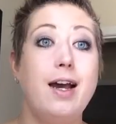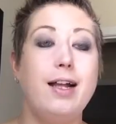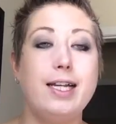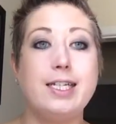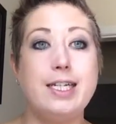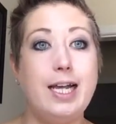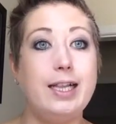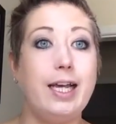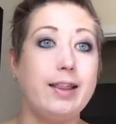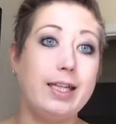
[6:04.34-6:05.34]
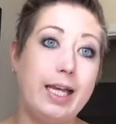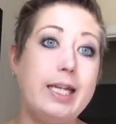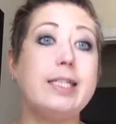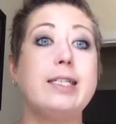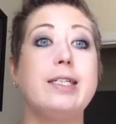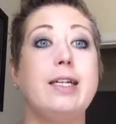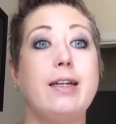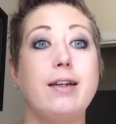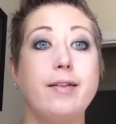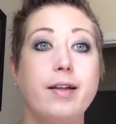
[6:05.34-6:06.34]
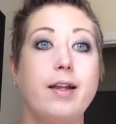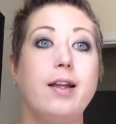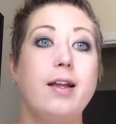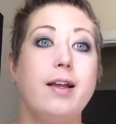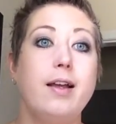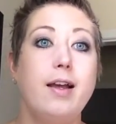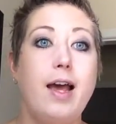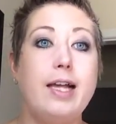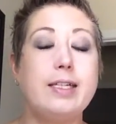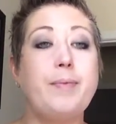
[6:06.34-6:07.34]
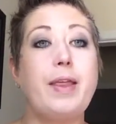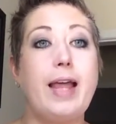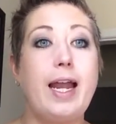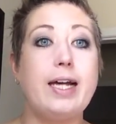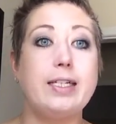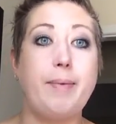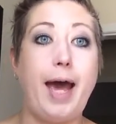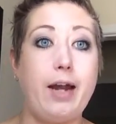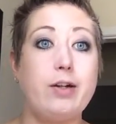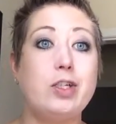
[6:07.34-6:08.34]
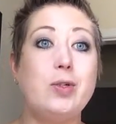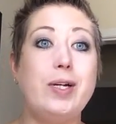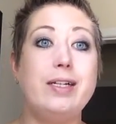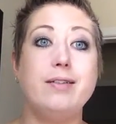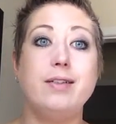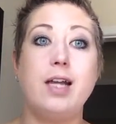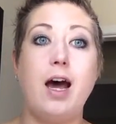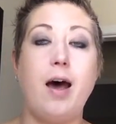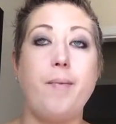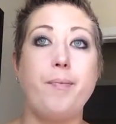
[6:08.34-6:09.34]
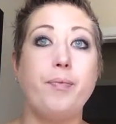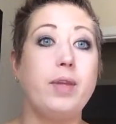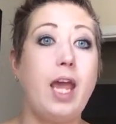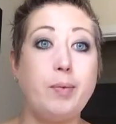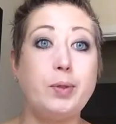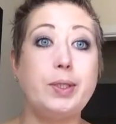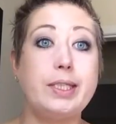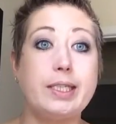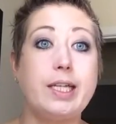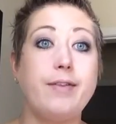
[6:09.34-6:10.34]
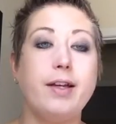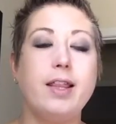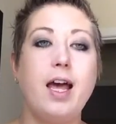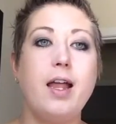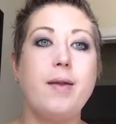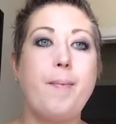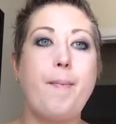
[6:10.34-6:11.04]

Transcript: I like to knit like the lace and something that has a pattern to it, cables and stuff like that.